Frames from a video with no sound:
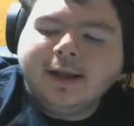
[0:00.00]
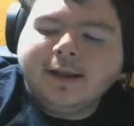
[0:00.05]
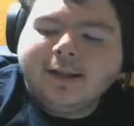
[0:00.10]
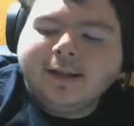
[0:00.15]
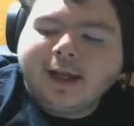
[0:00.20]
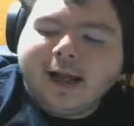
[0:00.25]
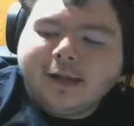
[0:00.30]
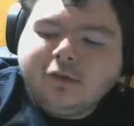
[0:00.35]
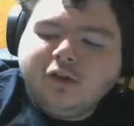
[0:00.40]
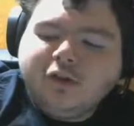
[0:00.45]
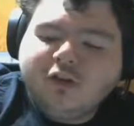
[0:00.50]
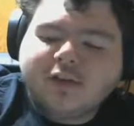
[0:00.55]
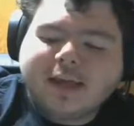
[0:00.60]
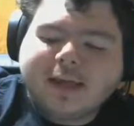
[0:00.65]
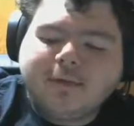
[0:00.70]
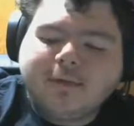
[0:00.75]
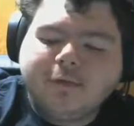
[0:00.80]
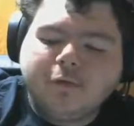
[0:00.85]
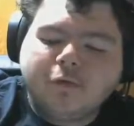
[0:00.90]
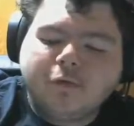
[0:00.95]
I just
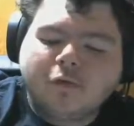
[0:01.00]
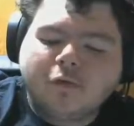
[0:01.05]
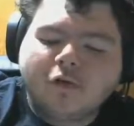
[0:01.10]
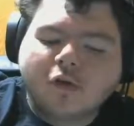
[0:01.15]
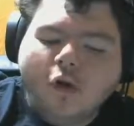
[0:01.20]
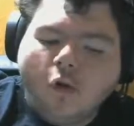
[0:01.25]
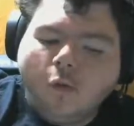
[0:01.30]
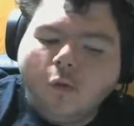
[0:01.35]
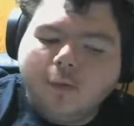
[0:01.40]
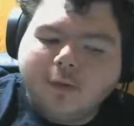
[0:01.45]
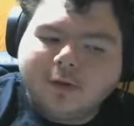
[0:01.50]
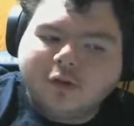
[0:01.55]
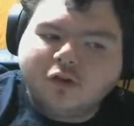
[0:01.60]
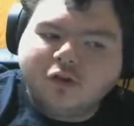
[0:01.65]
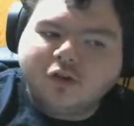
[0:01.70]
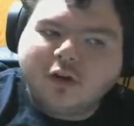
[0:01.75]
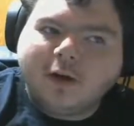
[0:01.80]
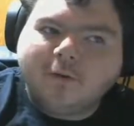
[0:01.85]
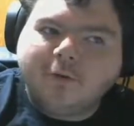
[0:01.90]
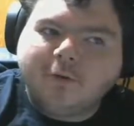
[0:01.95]
gave you so much
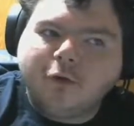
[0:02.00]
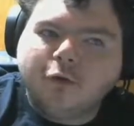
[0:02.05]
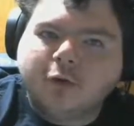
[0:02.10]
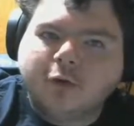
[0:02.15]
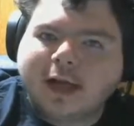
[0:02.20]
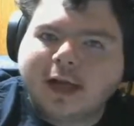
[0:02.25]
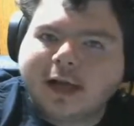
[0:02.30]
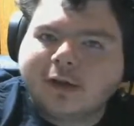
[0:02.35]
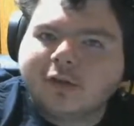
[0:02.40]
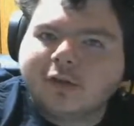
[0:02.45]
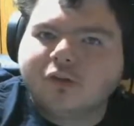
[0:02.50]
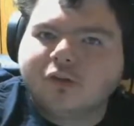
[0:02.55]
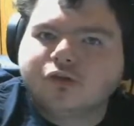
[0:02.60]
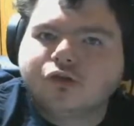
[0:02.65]
stuff you could actually